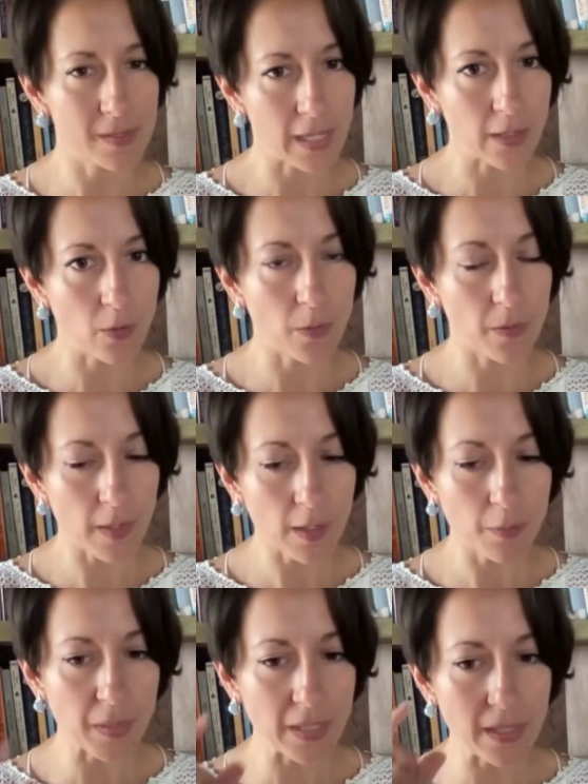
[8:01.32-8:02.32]

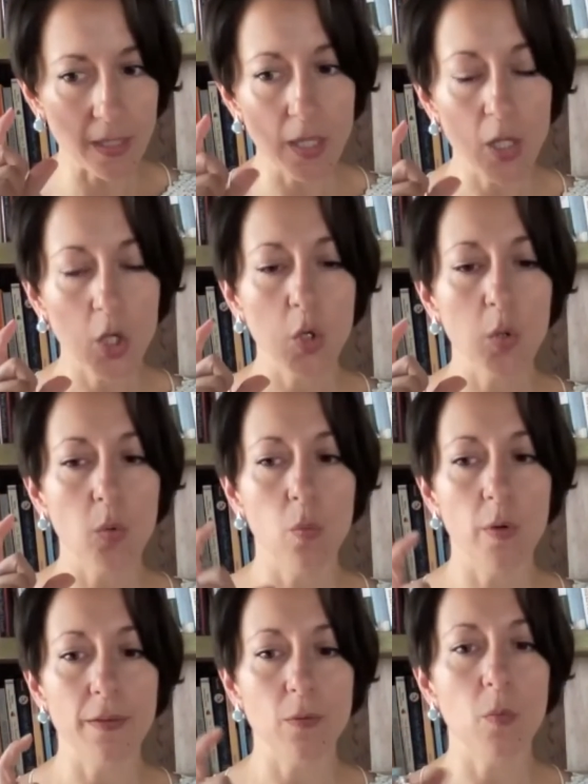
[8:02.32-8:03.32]
psychotherapy,
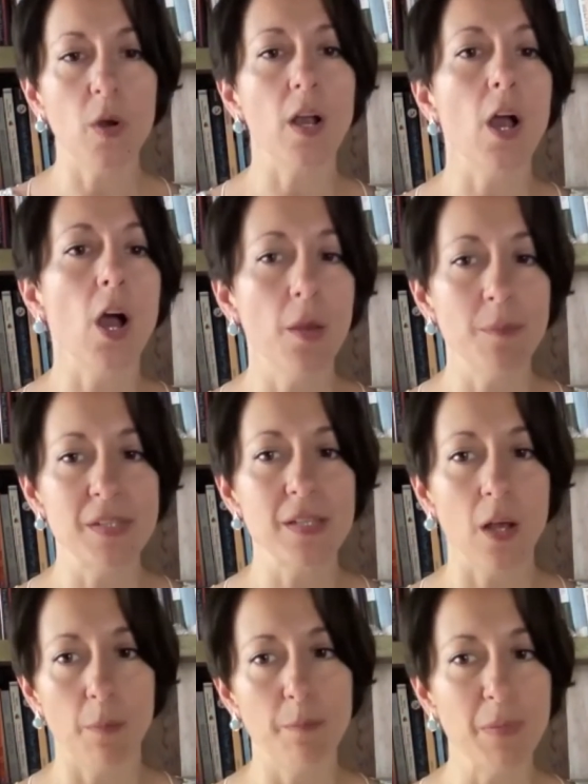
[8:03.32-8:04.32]
with what comes
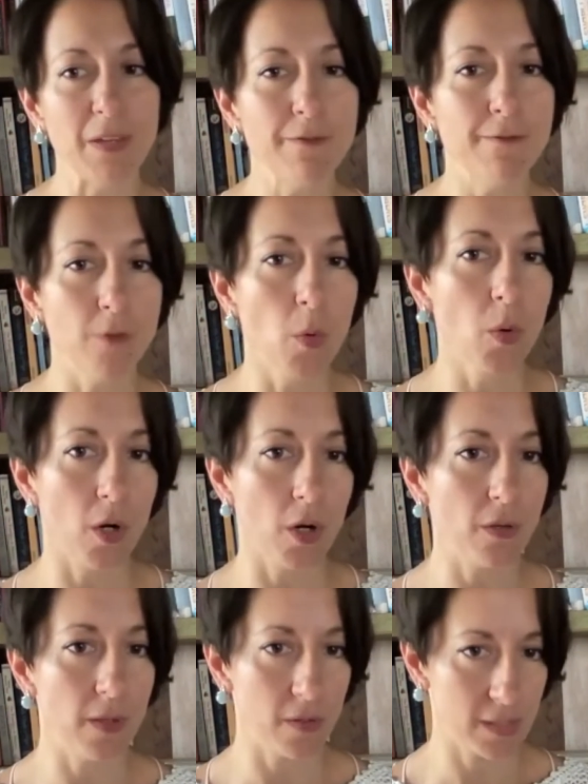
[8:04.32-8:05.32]
up before
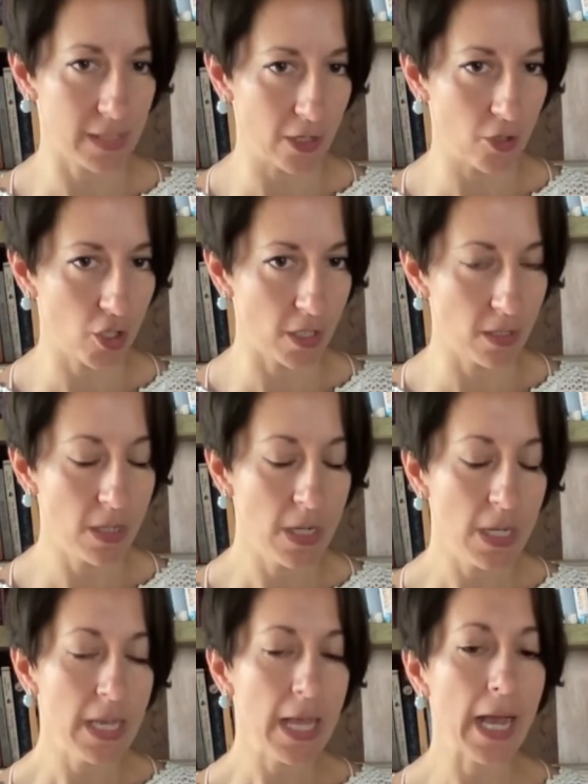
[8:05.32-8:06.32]
their session.
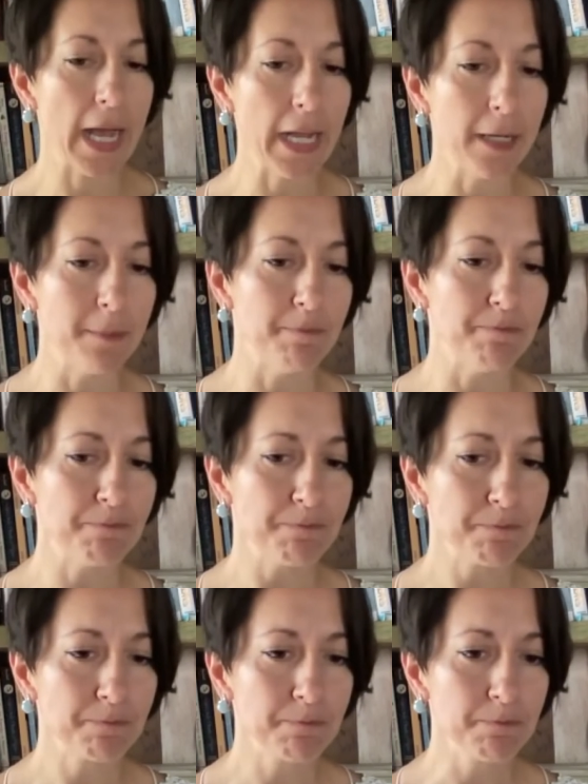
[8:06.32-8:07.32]
um
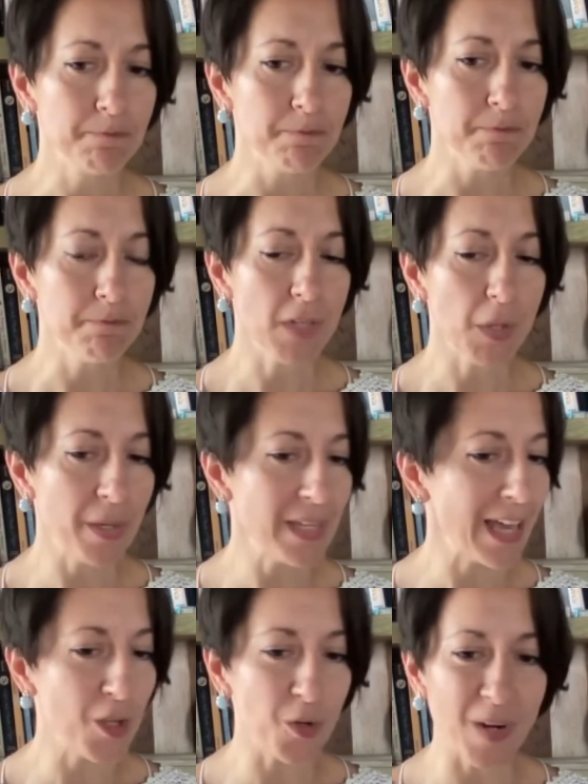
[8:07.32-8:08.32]
but
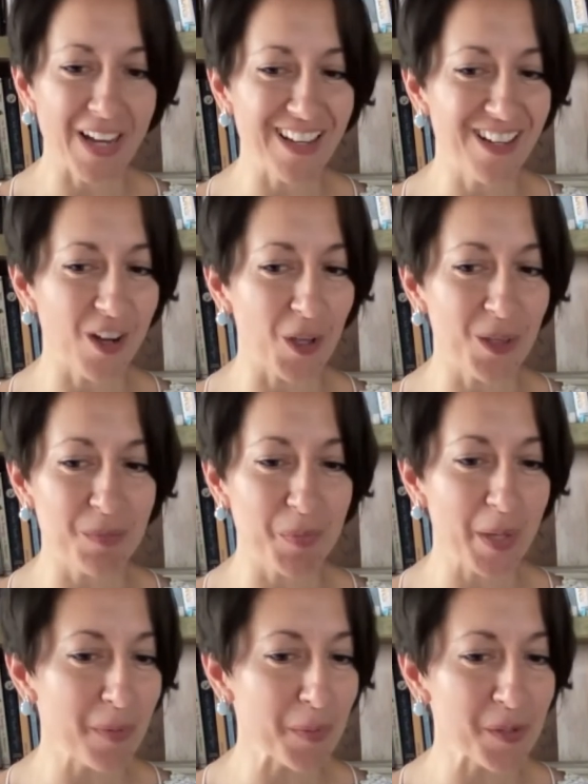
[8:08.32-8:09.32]
yeah, you're right. In all the
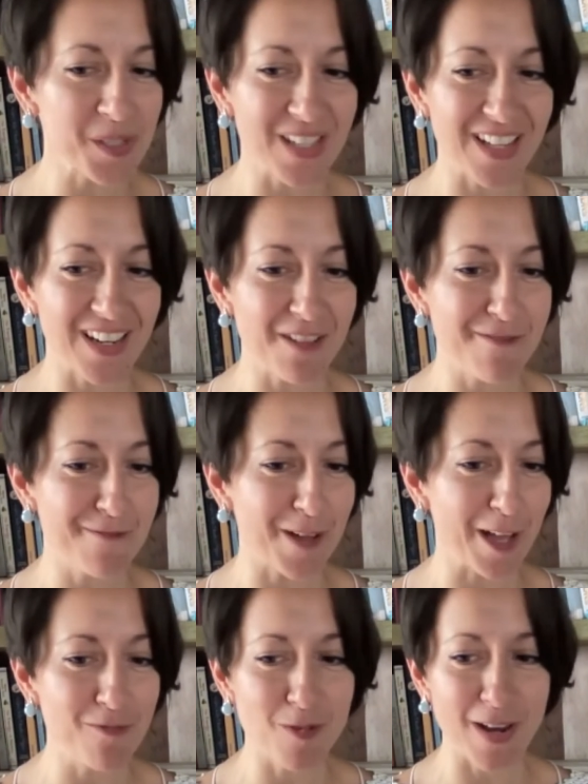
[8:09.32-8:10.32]
papers that
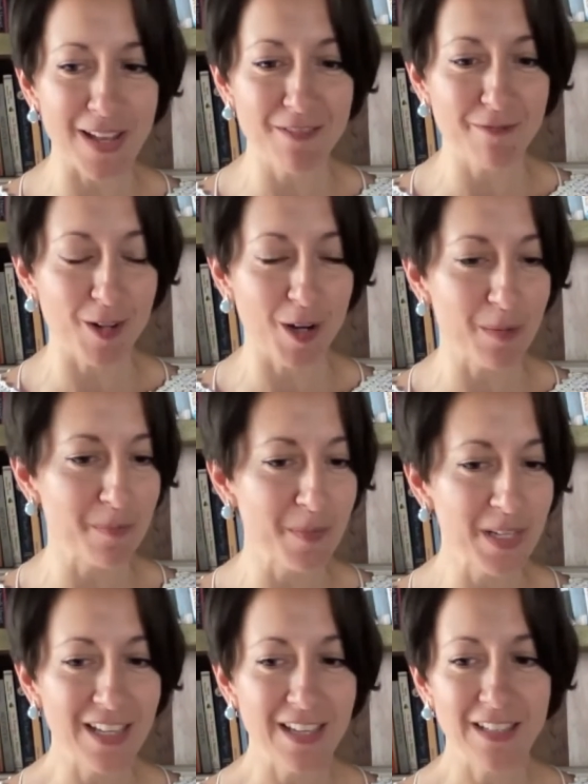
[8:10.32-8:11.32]
I've read, from
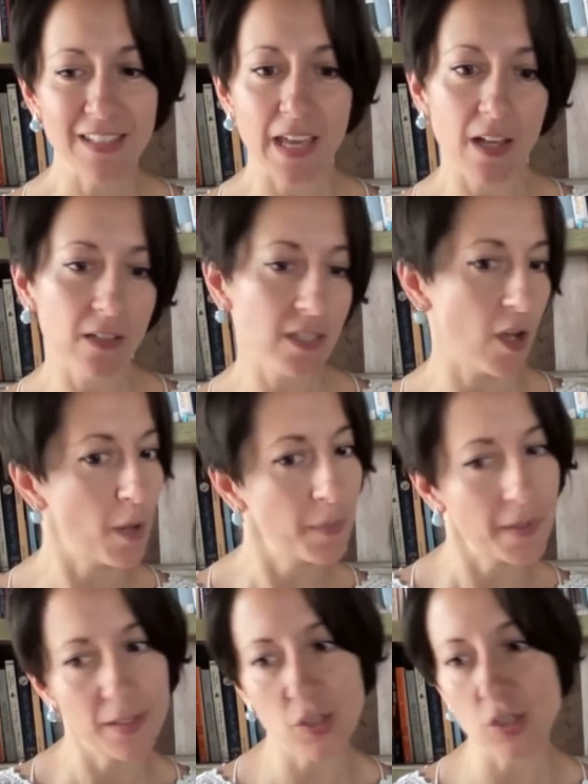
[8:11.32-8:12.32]
Yale to
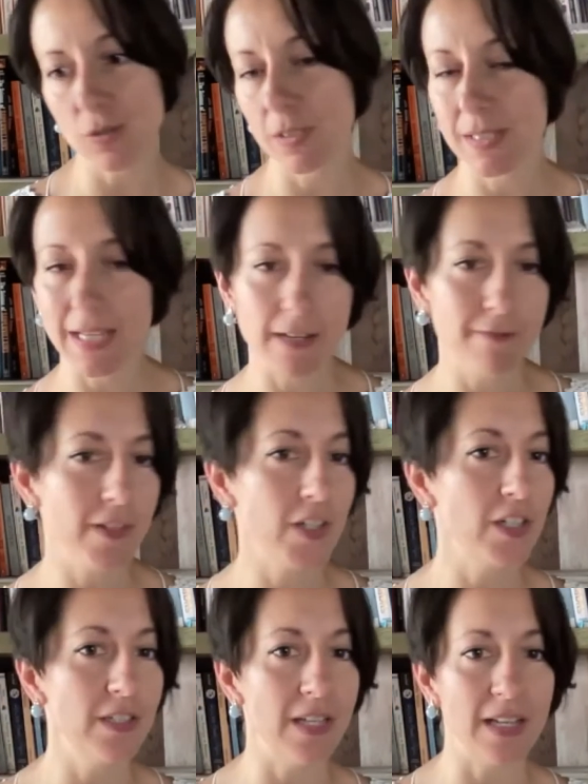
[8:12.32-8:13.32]
Hopkins to
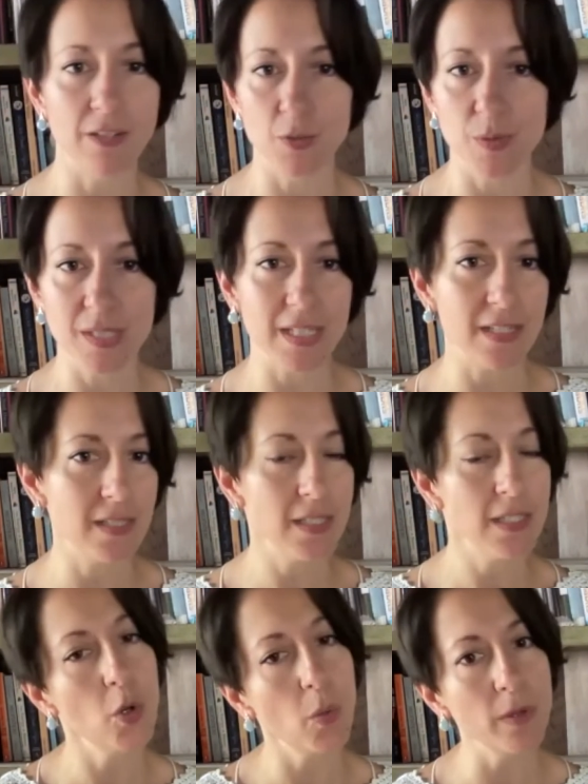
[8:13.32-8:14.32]
Stanford at UCSD,
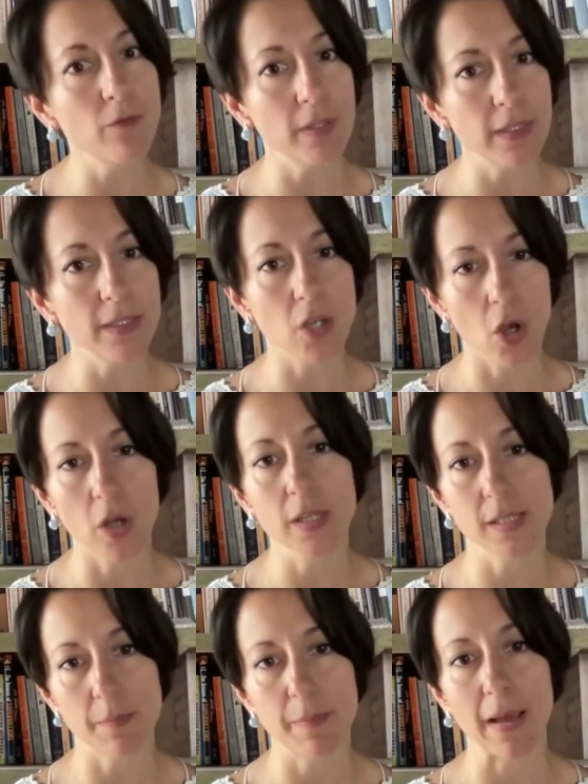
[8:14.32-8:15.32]
no one really
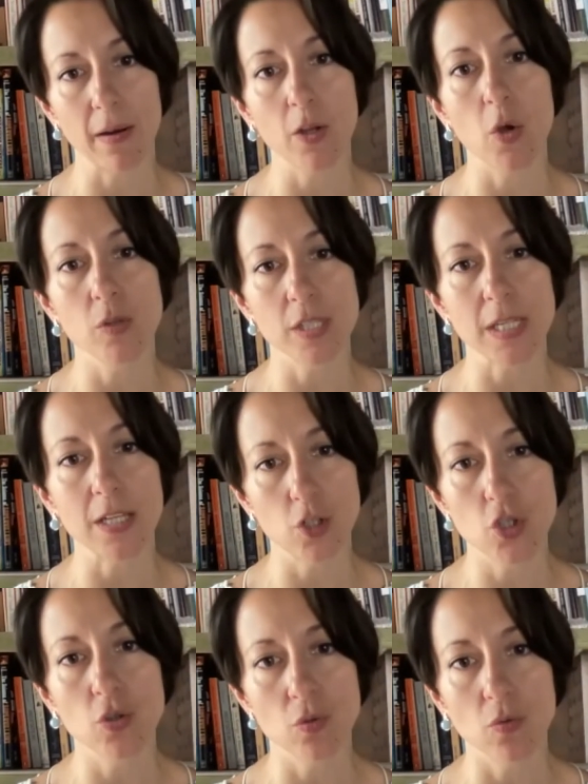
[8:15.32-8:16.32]
talks about and goes
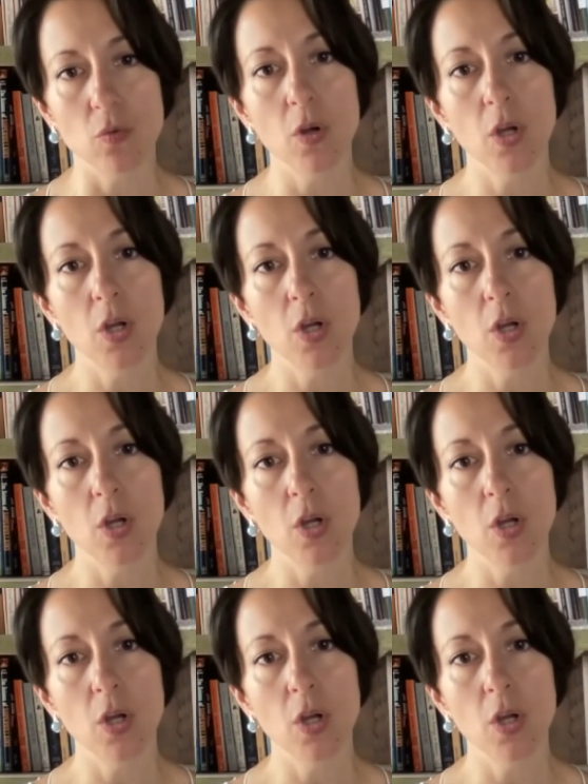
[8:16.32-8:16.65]
into